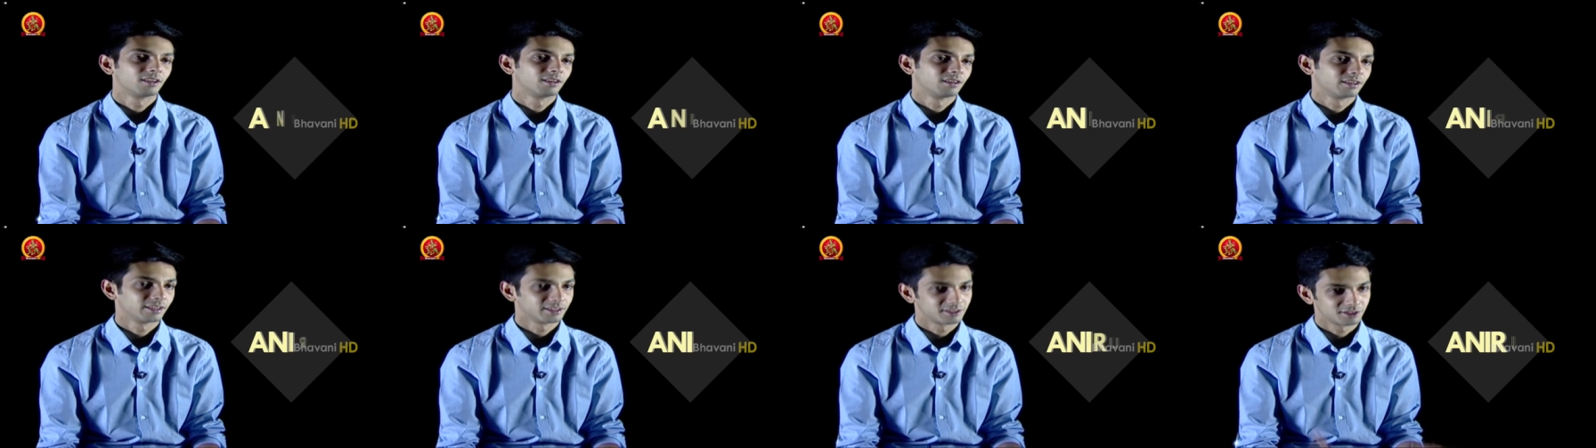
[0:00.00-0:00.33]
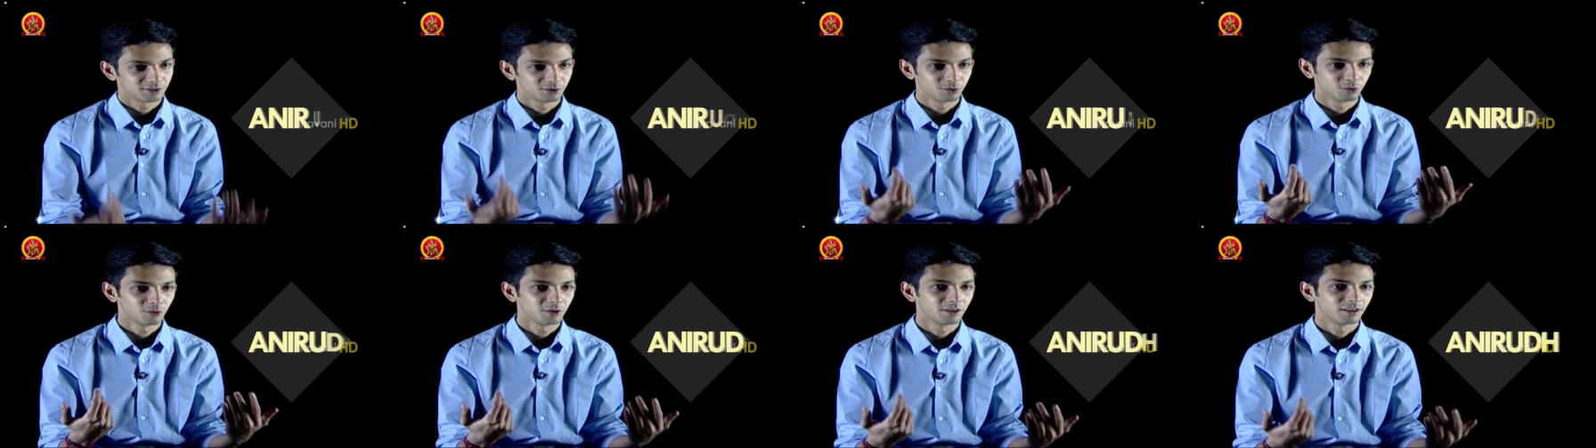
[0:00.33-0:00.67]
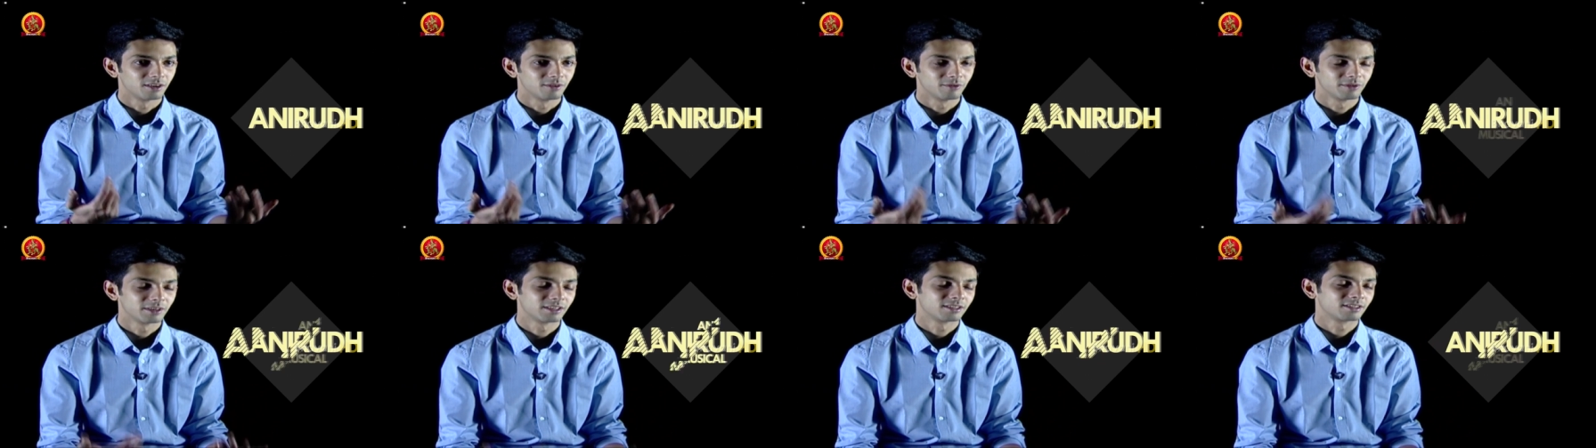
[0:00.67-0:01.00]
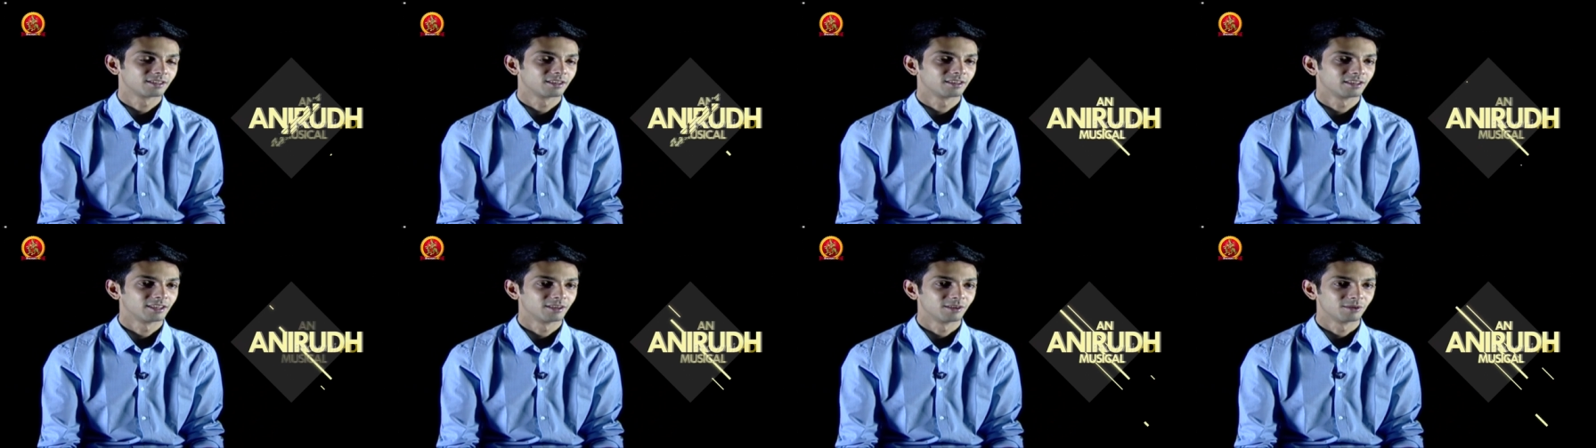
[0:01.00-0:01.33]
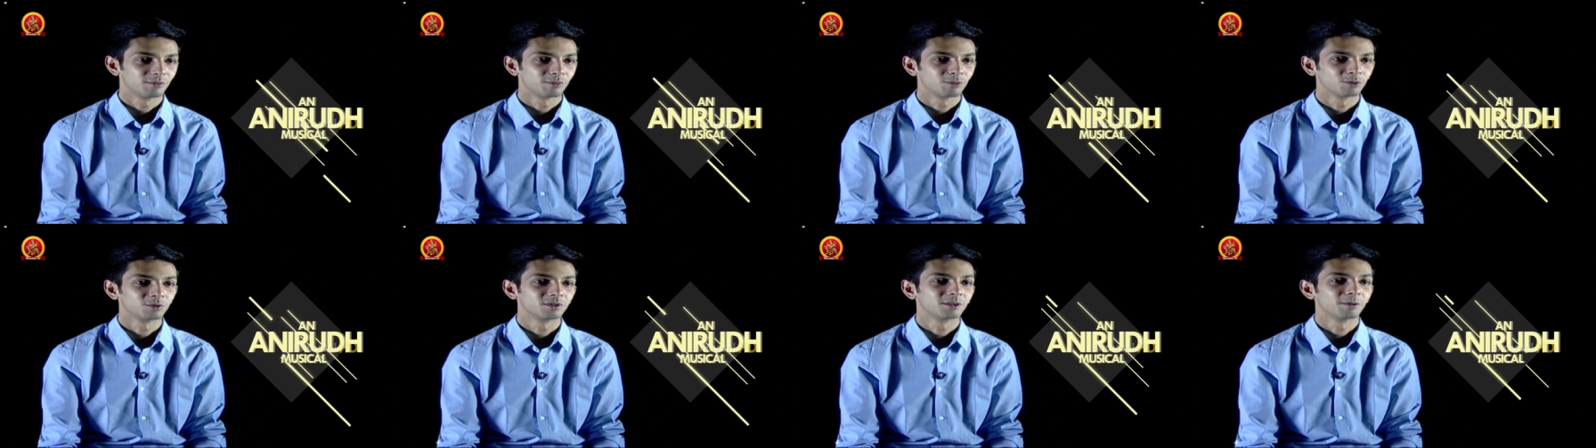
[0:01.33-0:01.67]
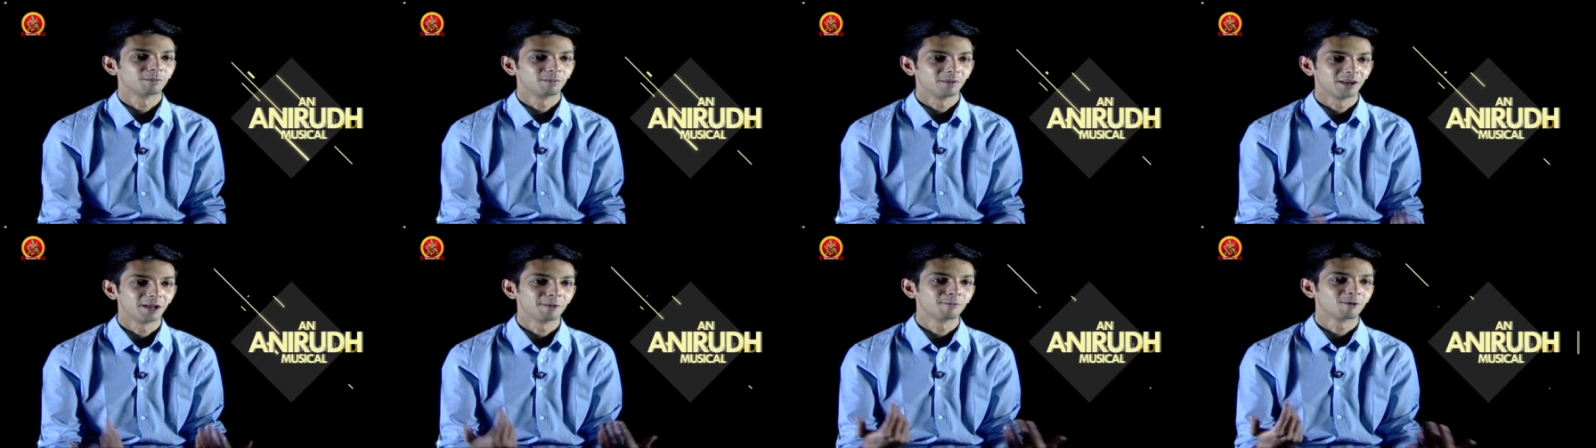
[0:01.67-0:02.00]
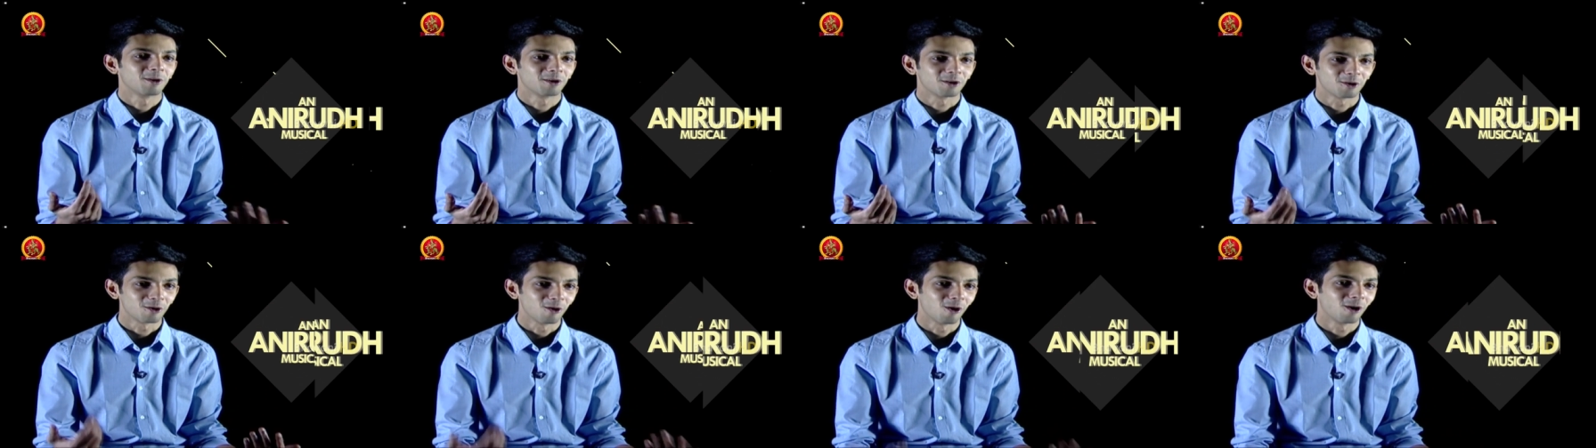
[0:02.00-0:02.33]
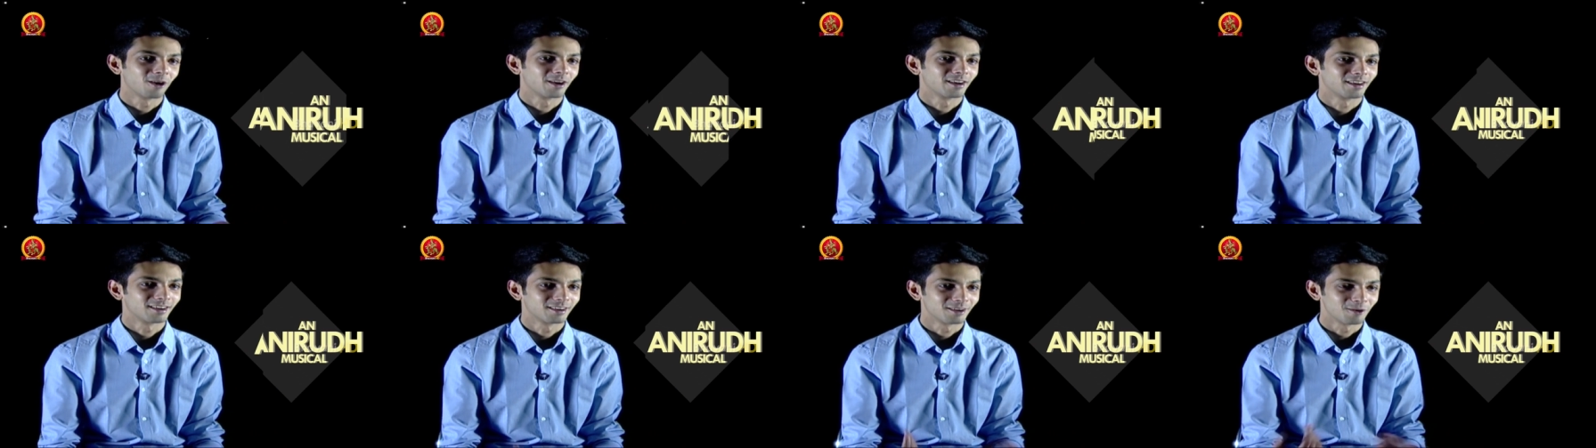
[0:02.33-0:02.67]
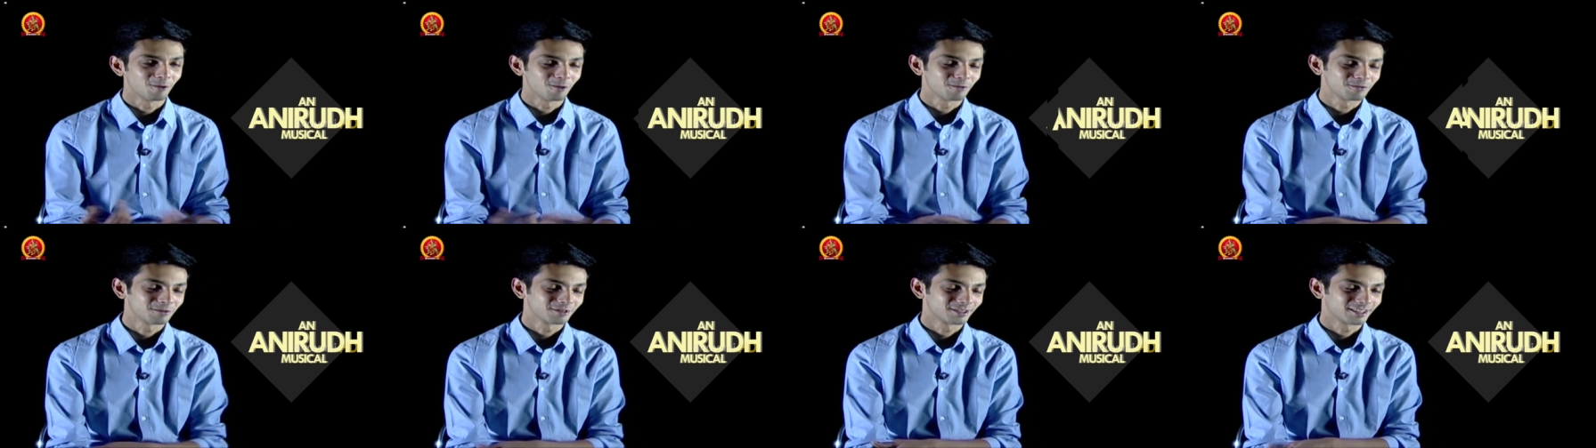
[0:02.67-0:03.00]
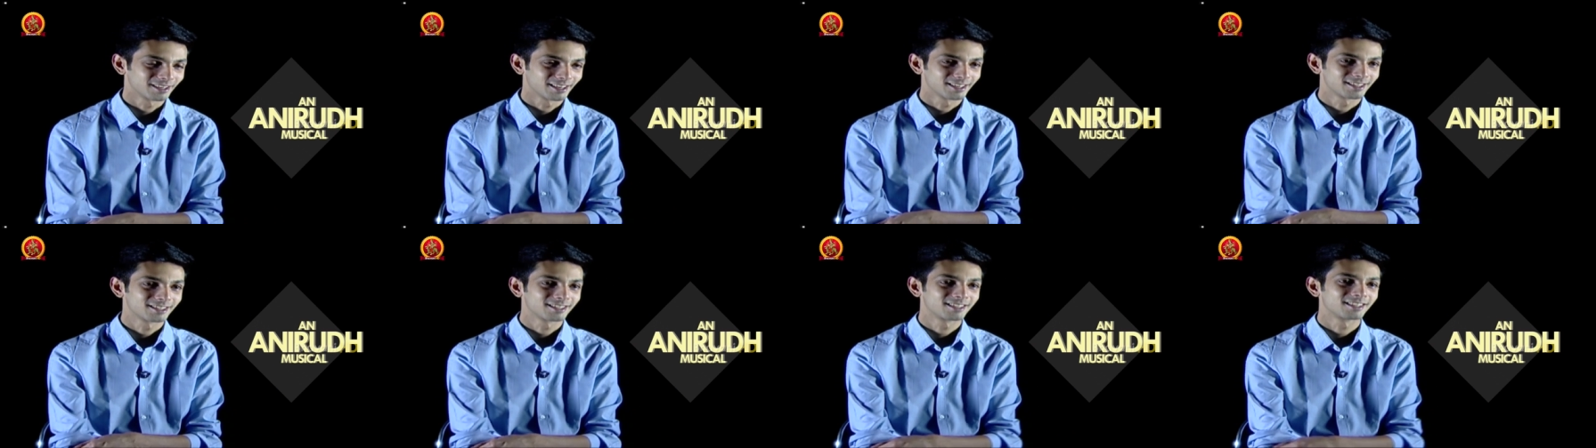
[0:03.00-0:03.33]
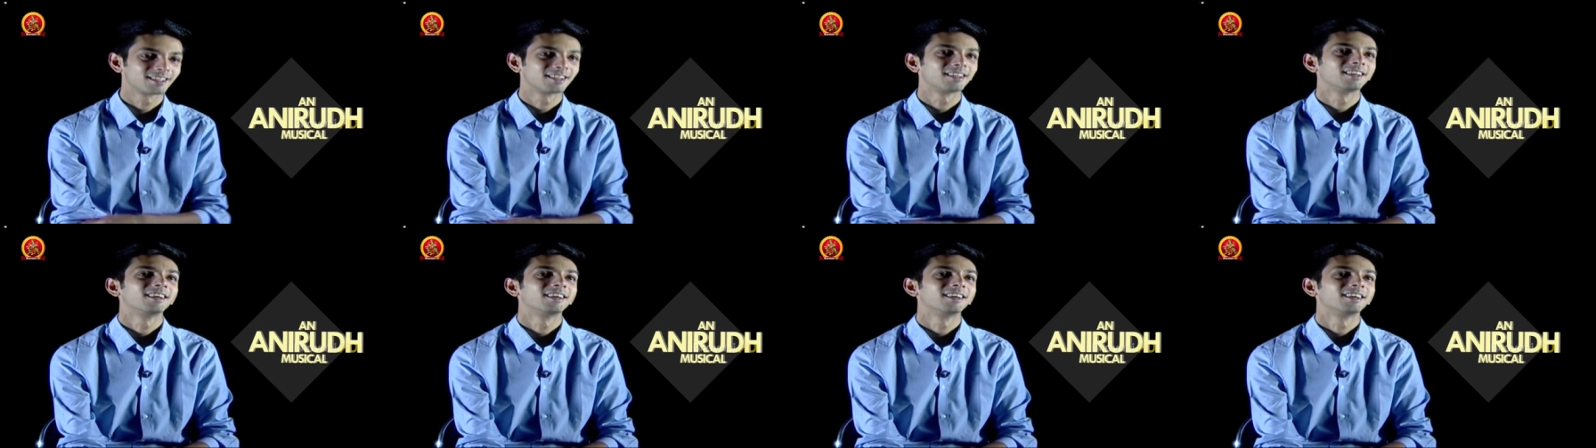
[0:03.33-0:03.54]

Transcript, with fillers: let's do it, we'll put the blame on God and go for the rest.